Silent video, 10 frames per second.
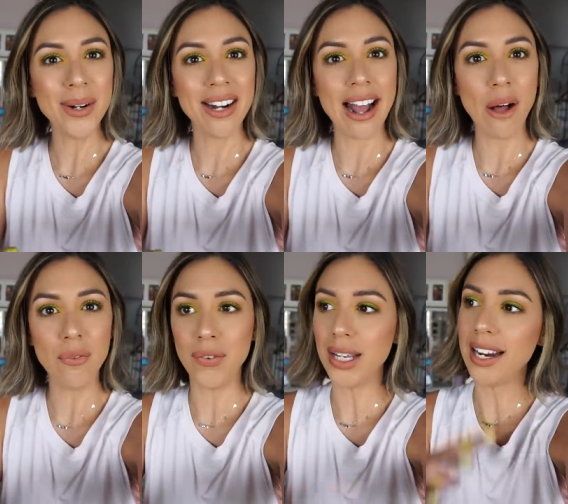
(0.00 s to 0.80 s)
when an
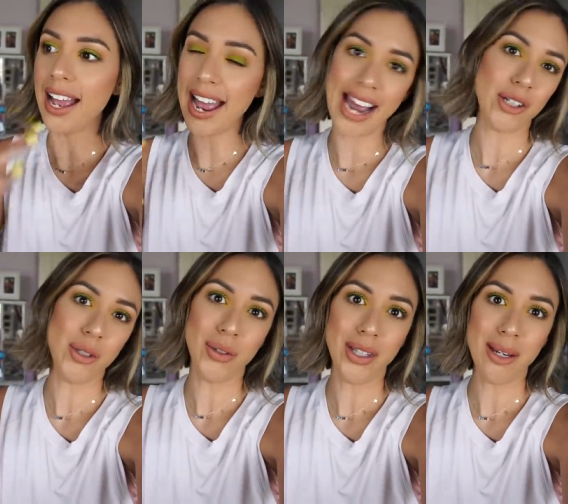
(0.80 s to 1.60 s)
outfit
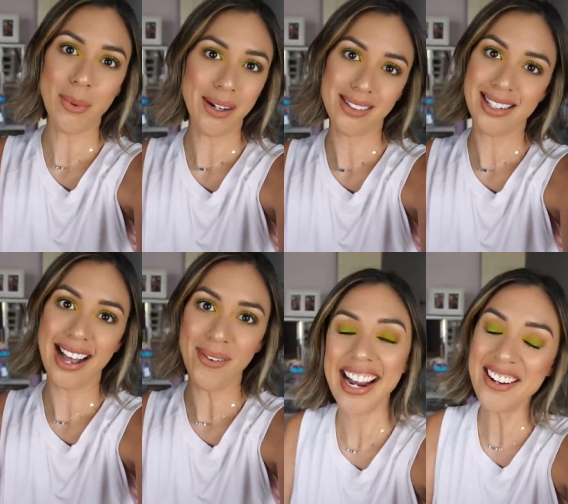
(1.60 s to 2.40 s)
actually works out.